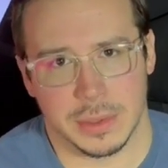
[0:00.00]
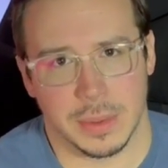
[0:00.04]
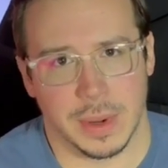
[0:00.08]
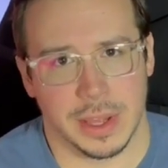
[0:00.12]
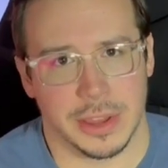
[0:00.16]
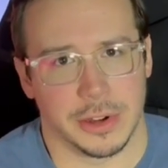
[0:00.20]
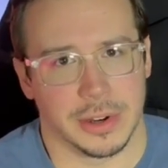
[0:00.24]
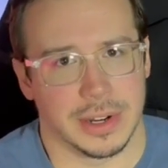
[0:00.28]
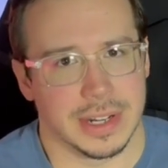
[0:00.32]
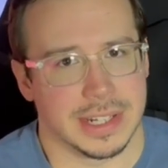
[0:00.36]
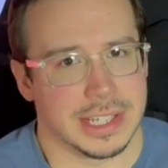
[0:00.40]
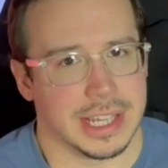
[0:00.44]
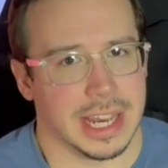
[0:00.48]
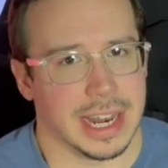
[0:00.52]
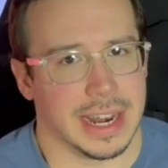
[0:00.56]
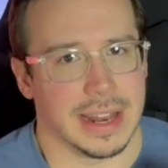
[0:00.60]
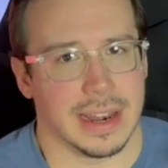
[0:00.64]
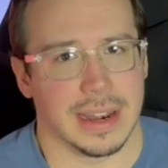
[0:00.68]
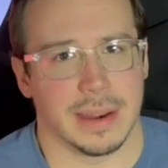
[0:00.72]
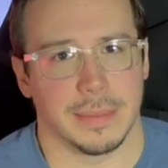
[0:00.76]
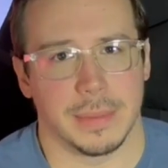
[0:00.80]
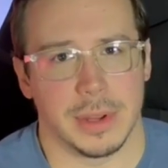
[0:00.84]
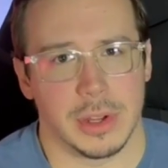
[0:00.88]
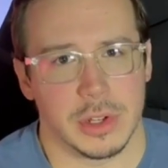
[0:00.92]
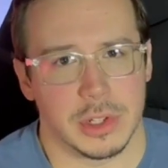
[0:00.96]
whether it's at an
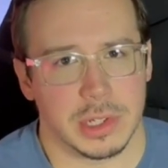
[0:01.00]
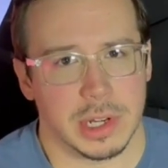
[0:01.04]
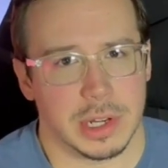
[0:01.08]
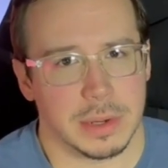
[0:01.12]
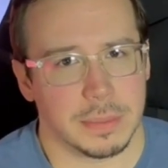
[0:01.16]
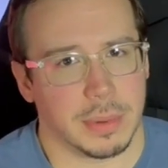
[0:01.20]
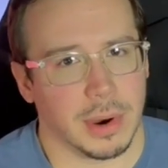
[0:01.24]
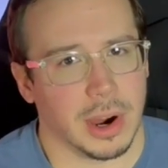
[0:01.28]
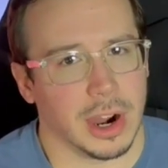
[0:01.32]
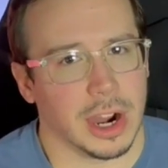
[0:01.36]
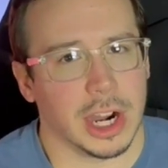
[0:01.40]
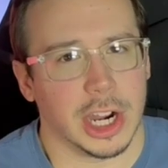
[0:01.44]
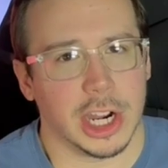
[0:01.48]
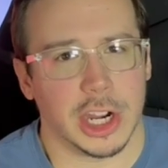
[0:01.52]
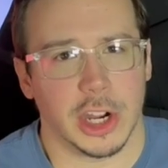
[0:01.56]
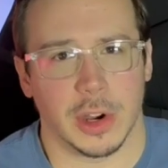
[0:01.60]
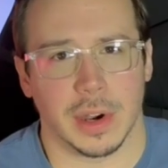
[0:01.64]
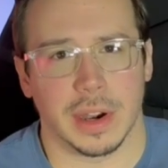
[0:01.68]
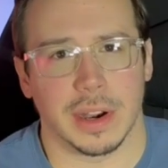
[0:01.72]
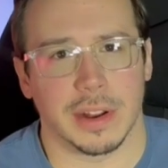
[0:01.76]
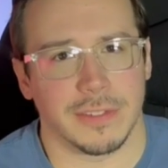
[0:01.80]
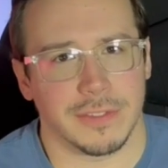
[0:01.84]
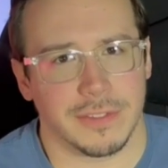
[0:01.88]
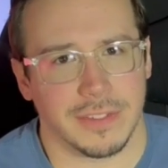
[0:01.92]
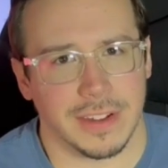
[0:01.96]
amusement park or
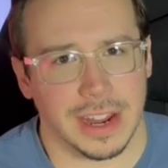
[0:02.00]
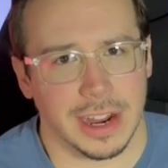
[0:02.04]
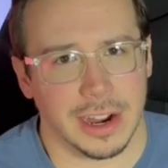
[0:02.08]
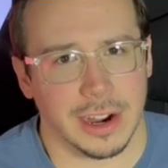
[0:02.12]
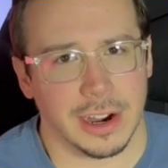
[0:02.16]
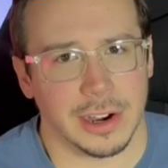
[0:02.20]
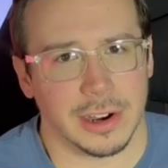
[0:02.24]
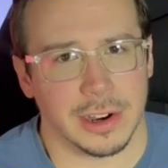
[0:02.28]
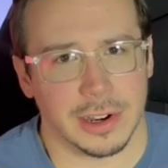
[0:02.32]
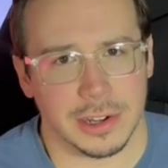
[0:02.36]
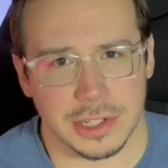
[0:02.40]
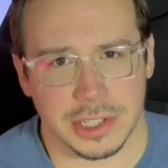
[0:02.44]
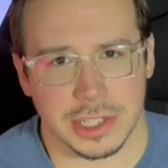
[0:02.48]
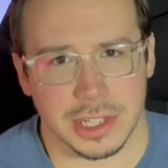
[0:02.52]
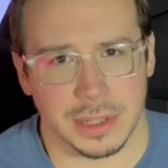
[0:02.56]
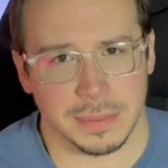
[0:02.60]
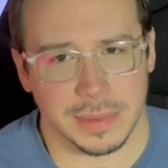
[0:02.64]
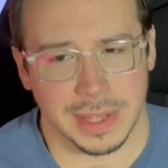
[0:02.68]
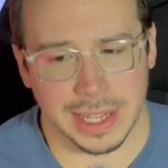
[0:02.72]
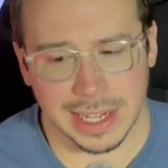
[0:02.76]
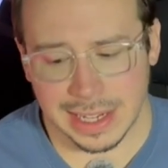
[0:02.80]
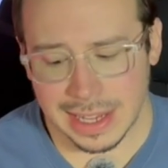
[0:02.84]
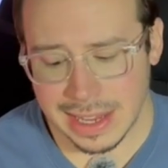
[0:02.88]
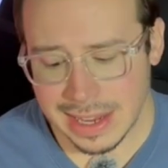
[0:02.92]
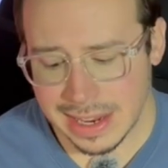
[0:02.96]
at a fair or
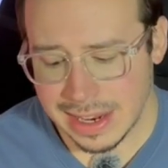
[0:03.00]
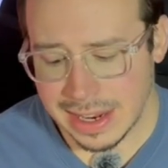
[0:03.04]
something.